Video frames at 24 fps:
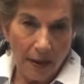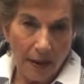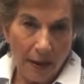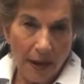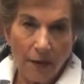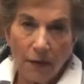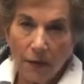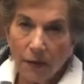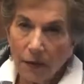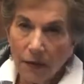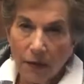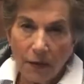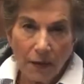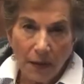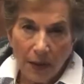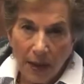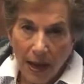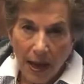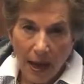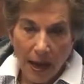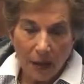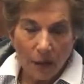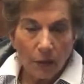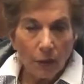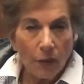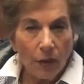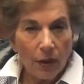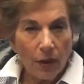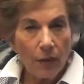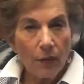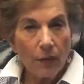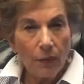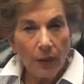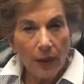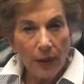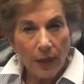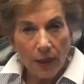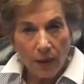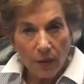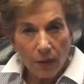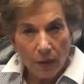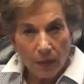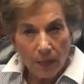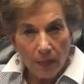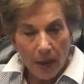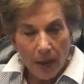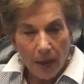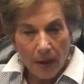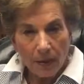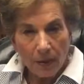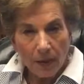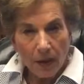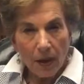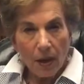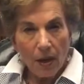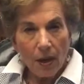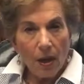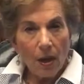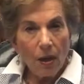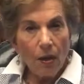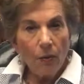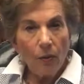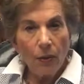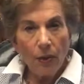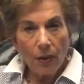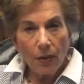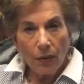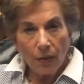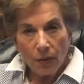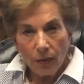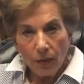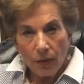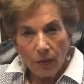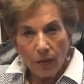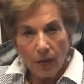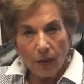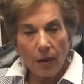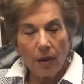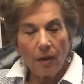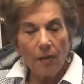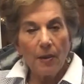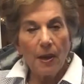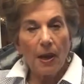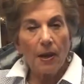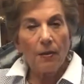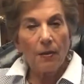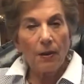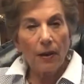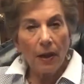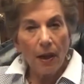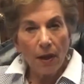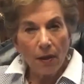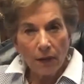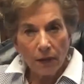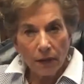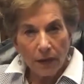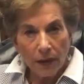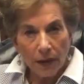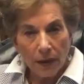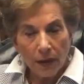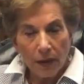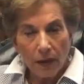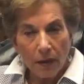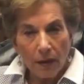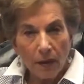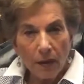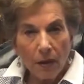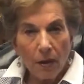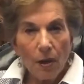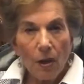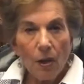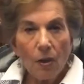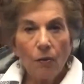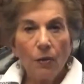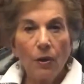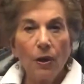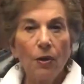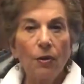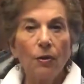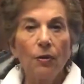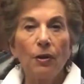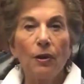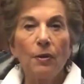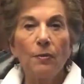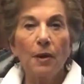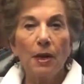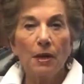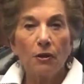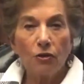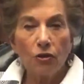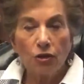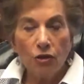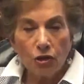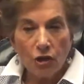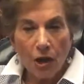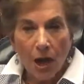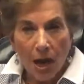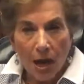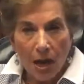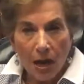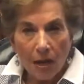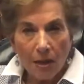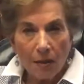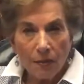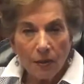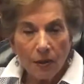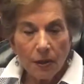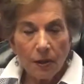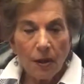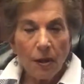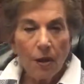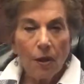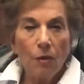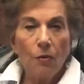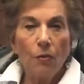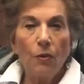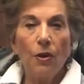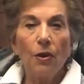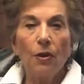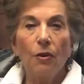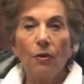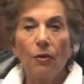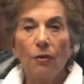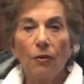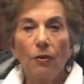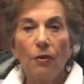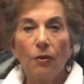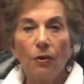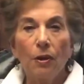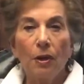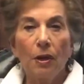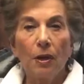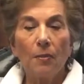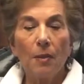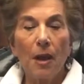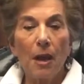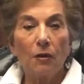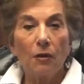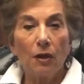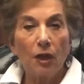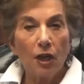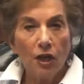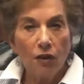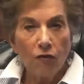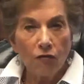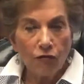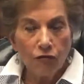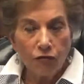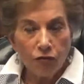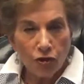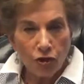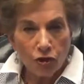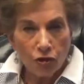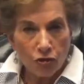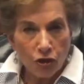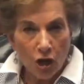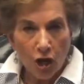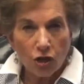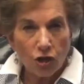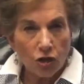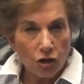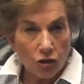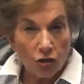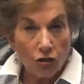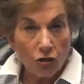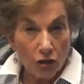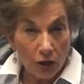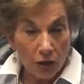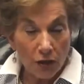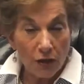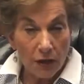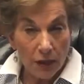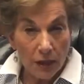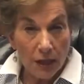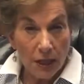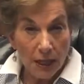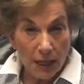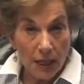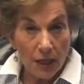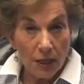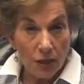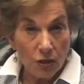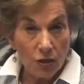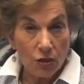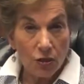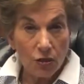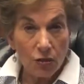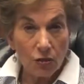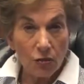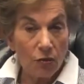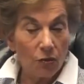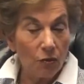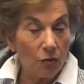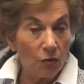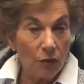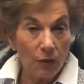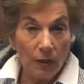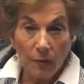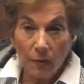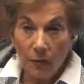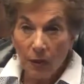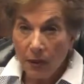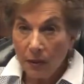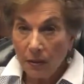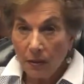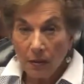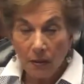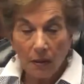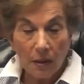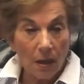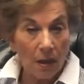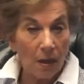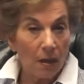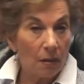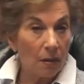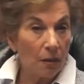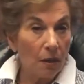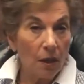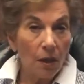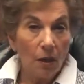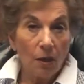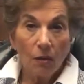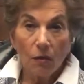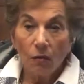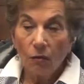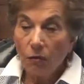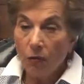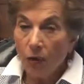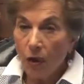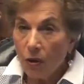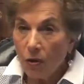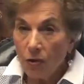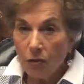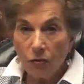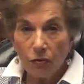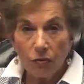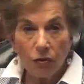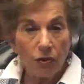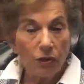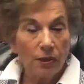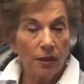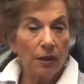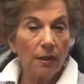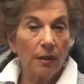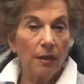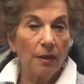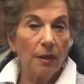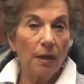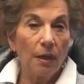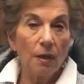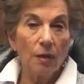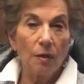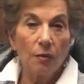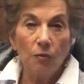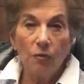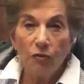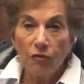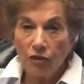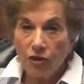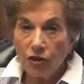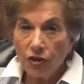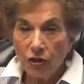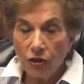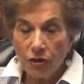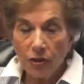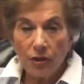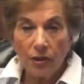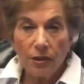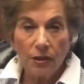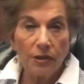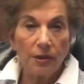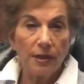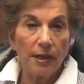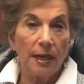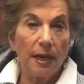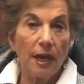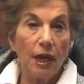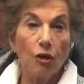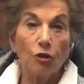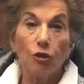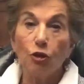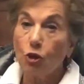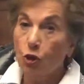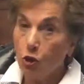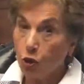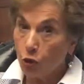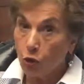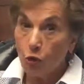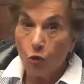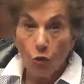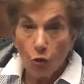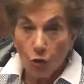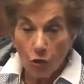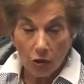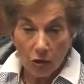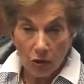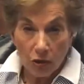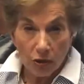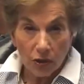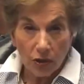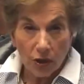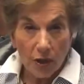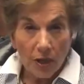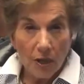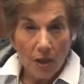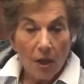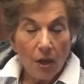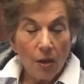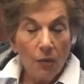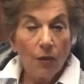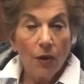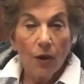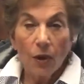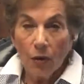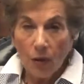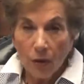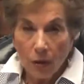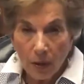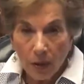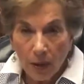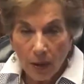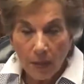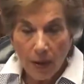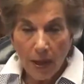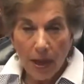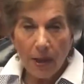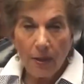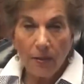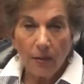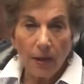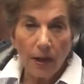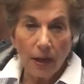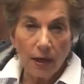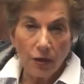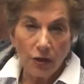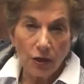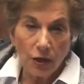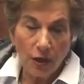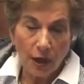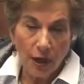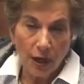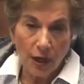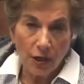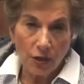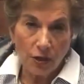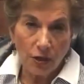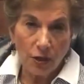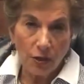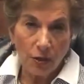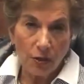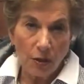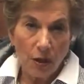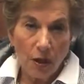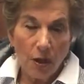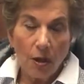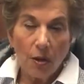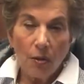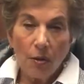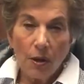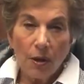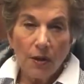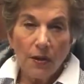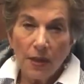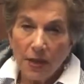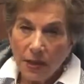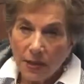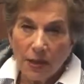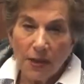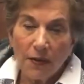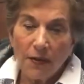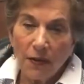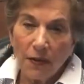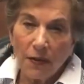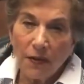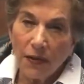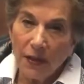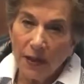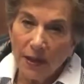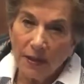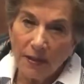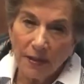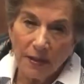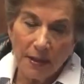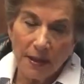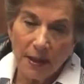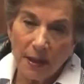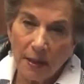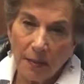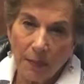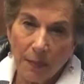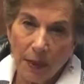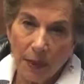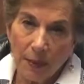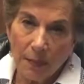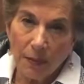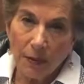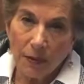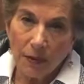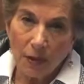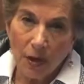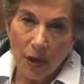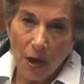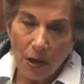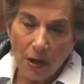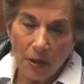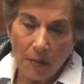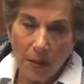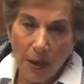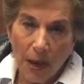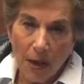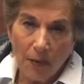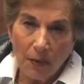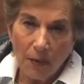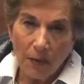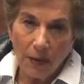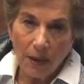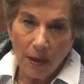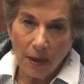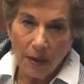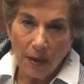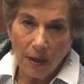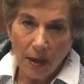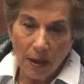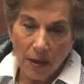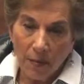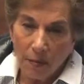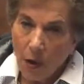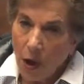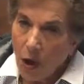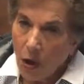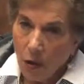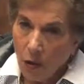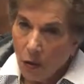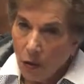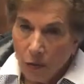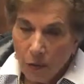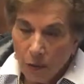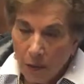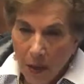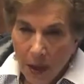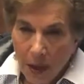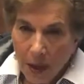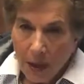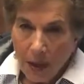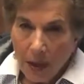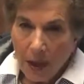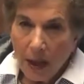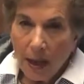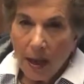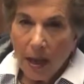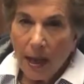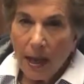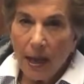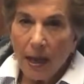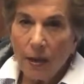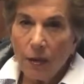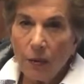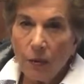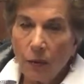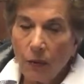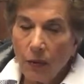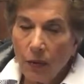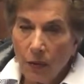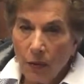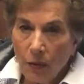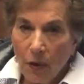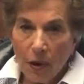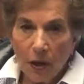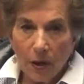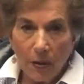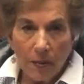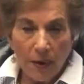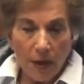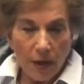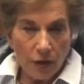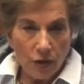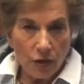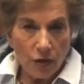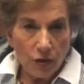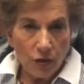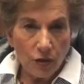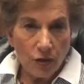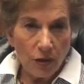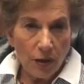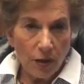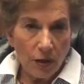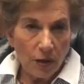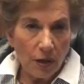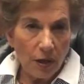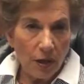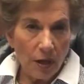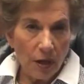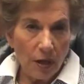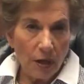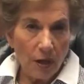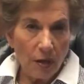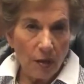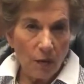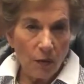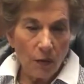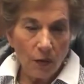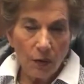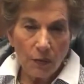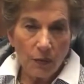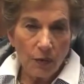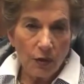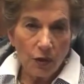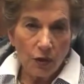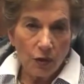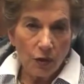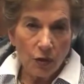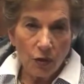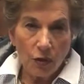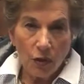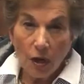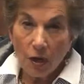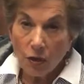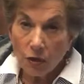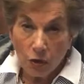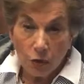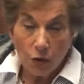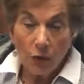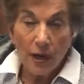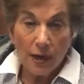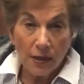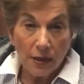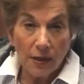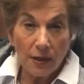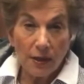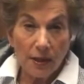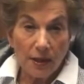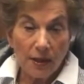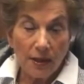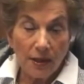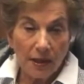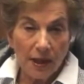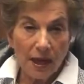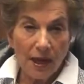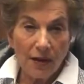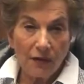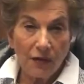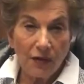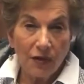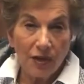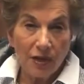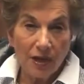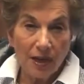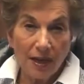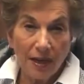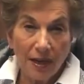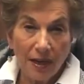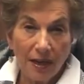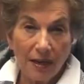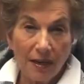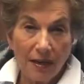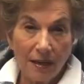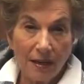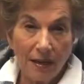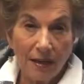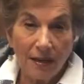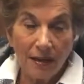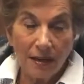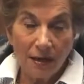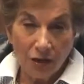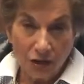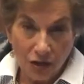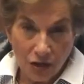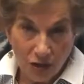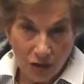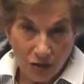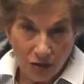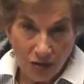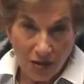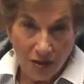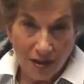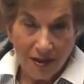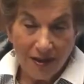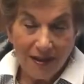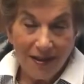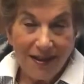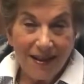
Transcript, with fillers: Other than that, what did we hear about? We heard about healthcare, we heard about jobs, we heard about infrastructure and the need to rebuild our roads and our bridges and our schools. We heard about education. These are the things that people talk about when they come home, and we want to make sure that the, we address these everyday issues.